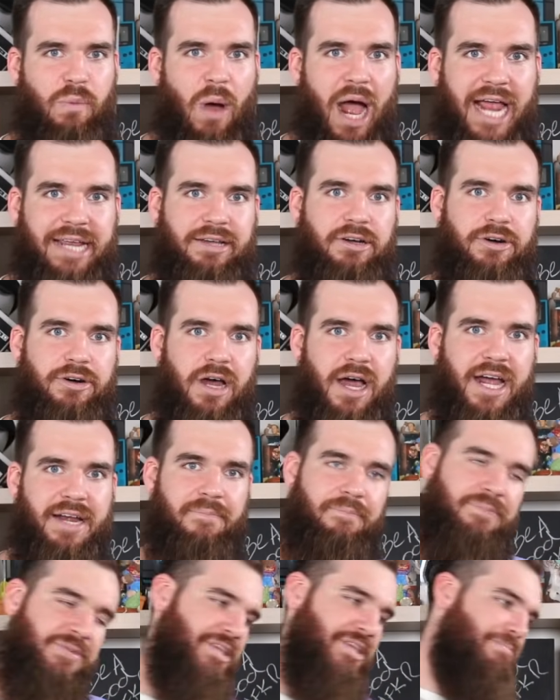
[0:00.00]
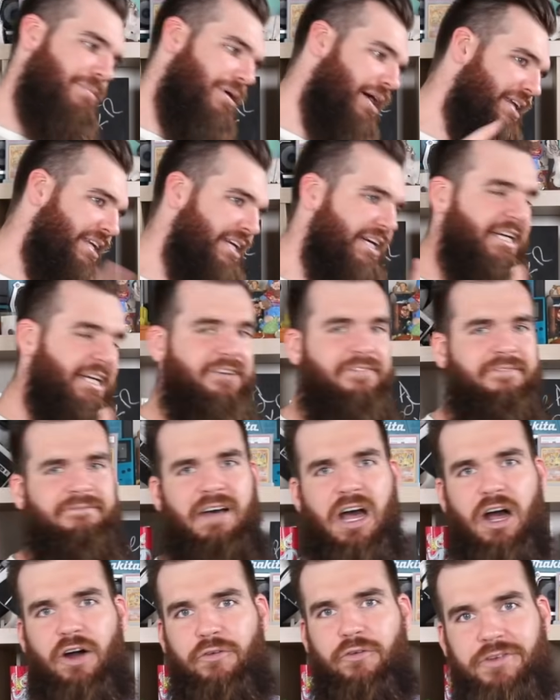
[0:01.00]
way, all right? You might get
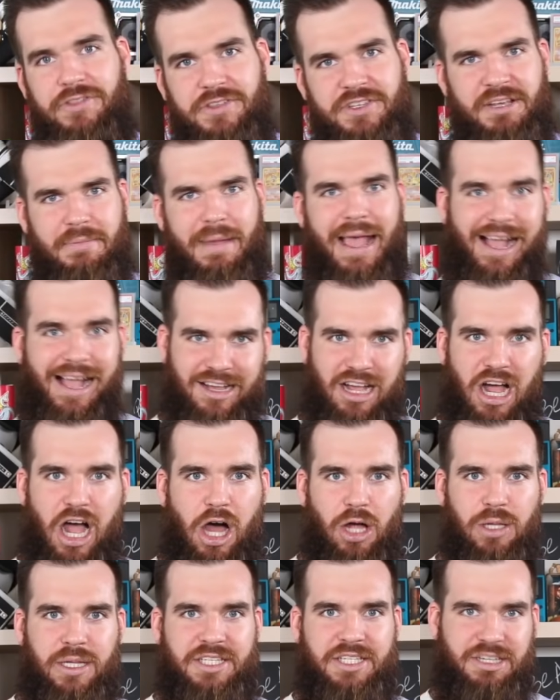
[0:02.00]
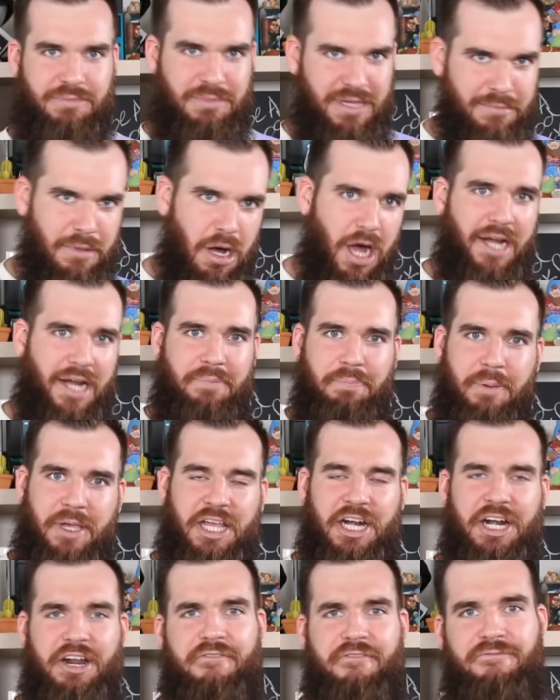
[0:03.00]
involved with some alcoholism, you might be
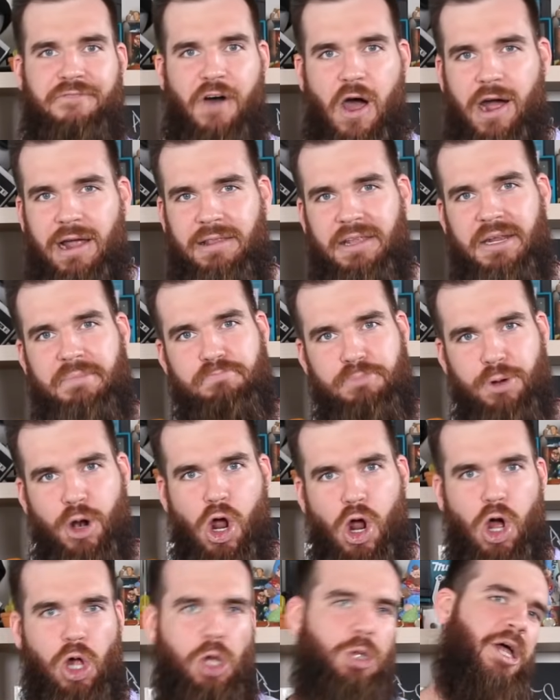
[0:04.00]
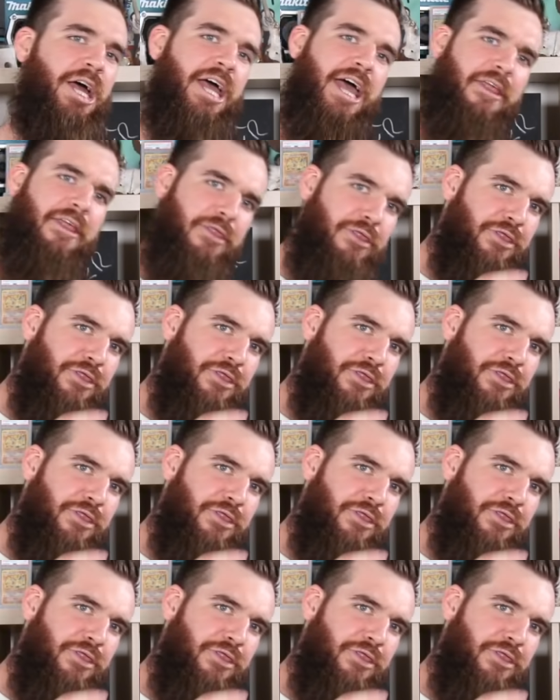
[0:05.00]
in a violent brawl, and